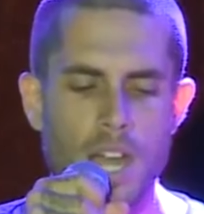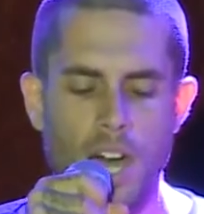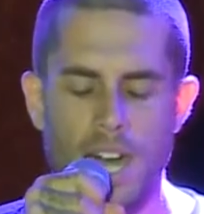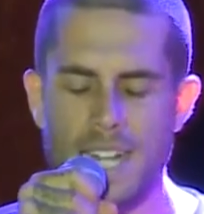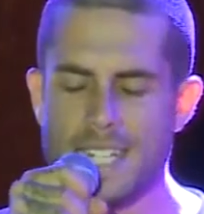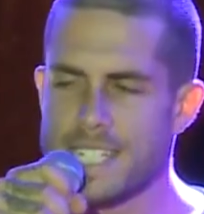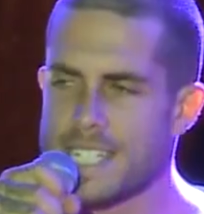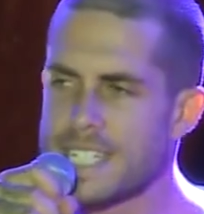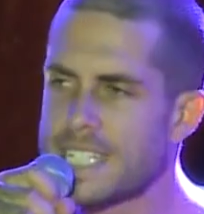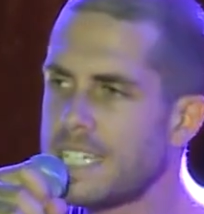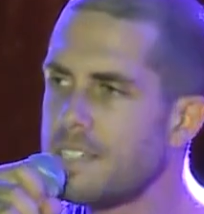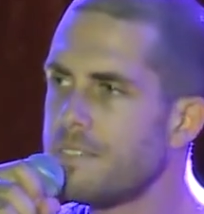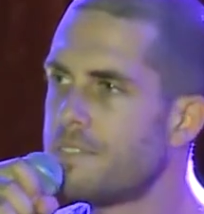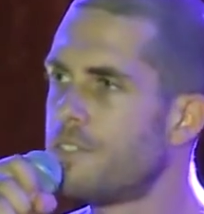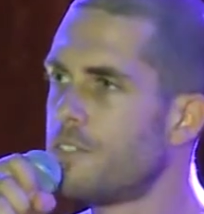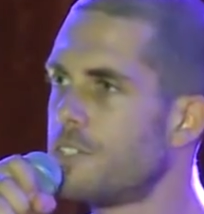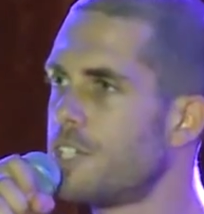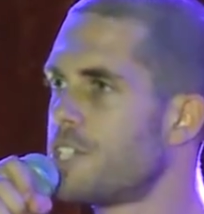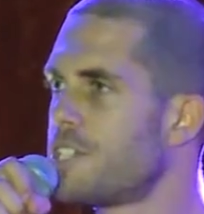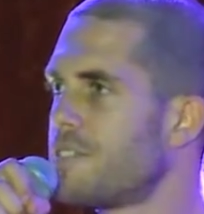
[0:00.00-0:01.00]
I'd seen
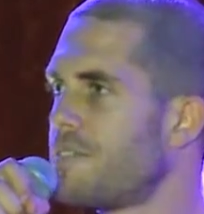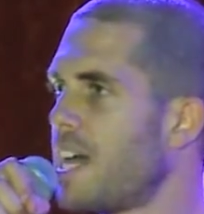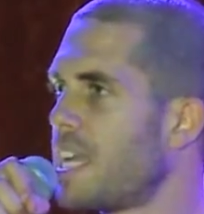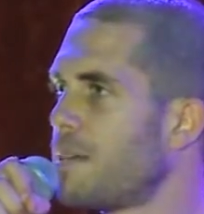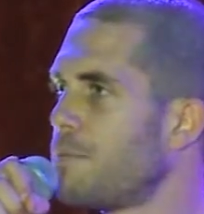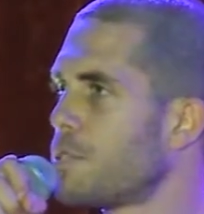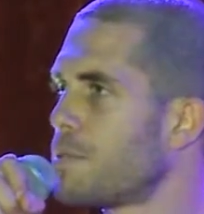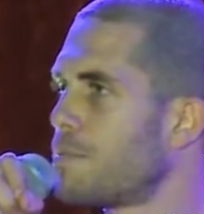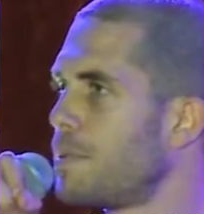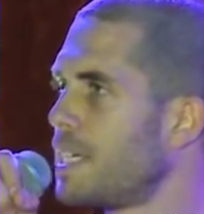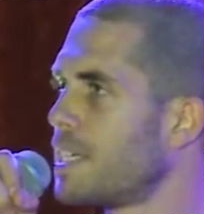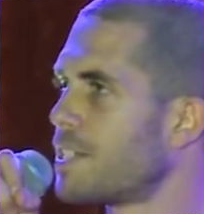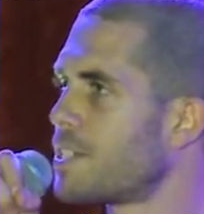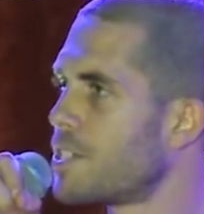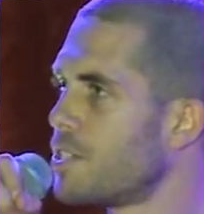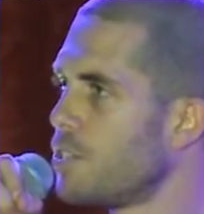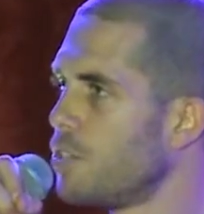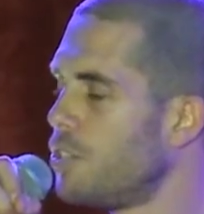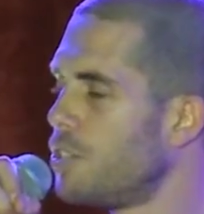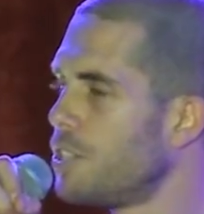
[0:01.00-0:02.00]
footage of animals being
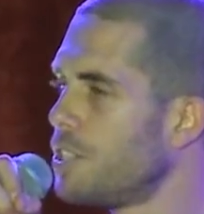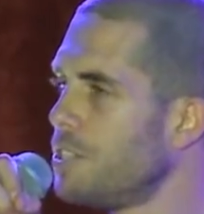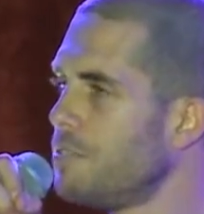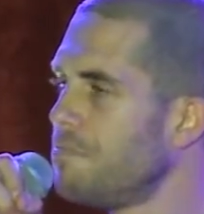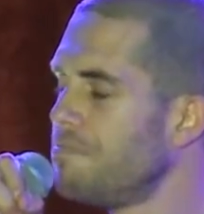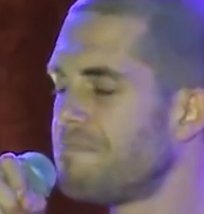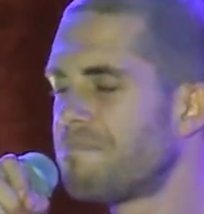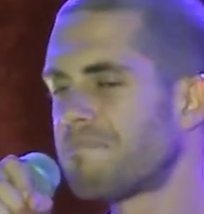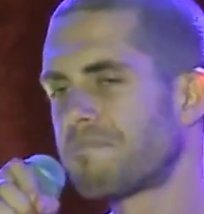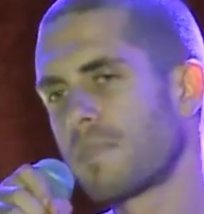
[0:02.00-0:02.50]
slaughtered,